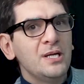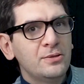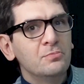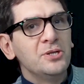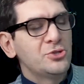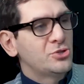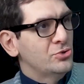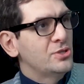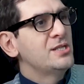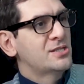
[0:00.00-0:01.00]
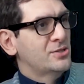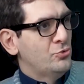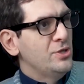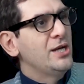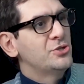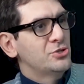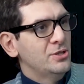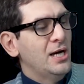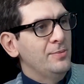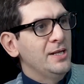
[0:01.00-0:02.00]
the mission is the creation.
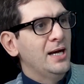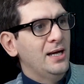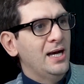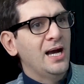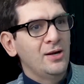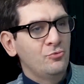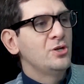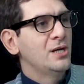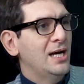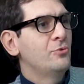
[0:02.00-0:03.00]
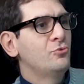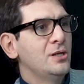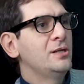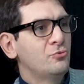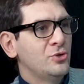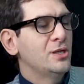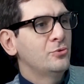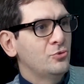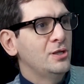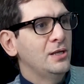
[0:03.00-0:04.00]
I mean, I really, really,
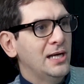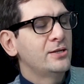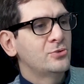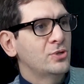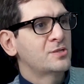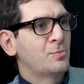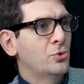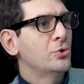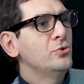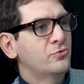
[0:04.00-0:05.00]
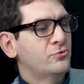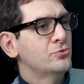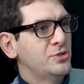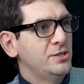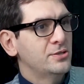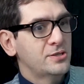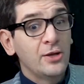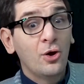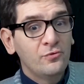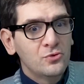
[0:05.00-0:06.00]
really like to explore new frontiers.
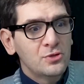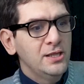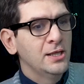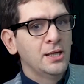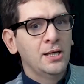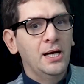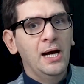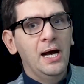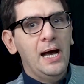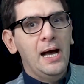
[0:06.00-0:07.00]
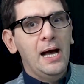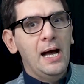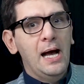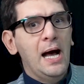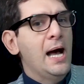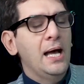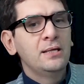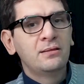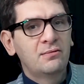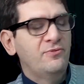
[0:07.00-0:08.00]
And obviously, uh,
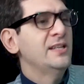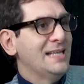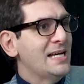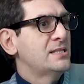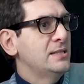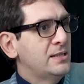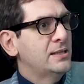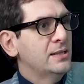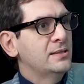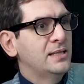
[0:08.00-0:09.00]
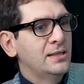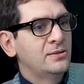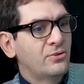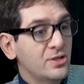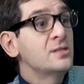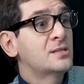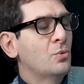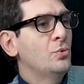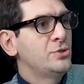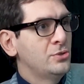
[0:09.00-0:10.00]
it's fantastic that the things
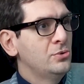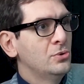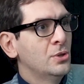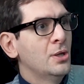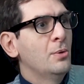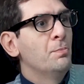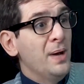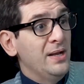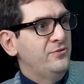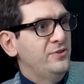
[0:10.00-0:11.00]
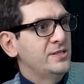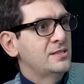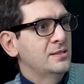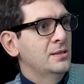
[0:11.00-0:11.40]
that we do benefit